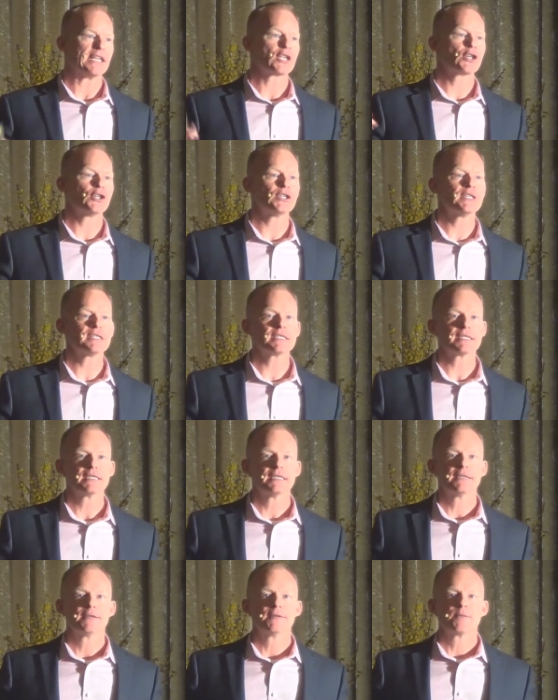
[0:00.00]
and he
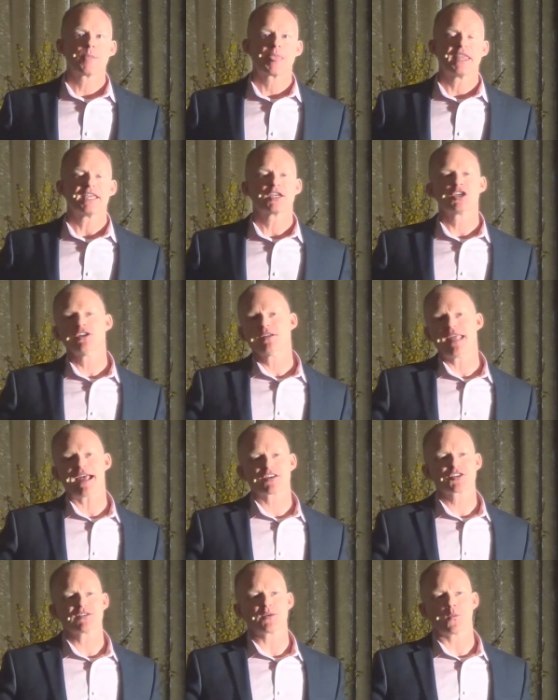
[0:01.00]
couldn't
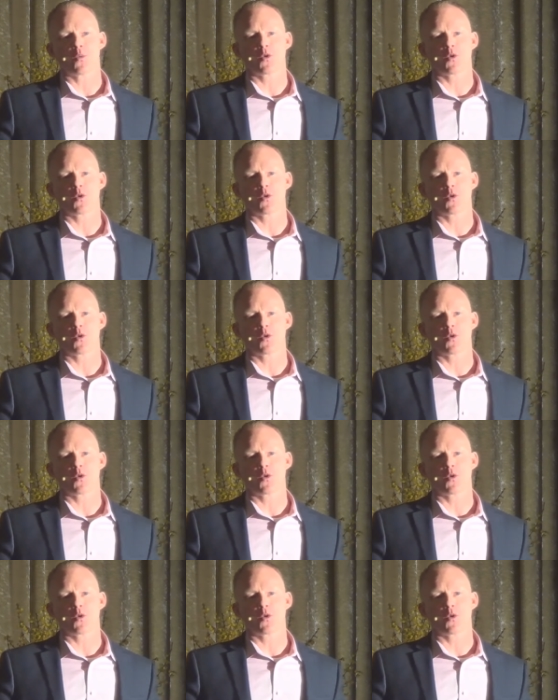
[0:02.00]
actually